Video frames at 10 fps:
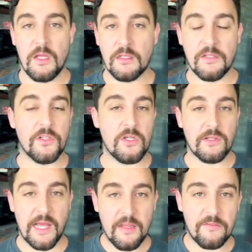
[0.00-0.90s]
live a new
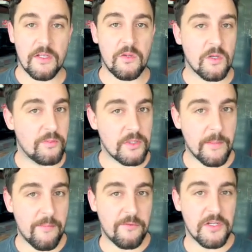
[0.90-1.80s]
life and you want to put them
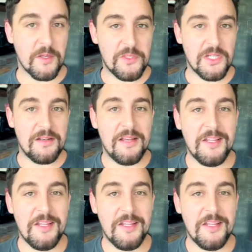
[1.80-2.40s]
up for adoption,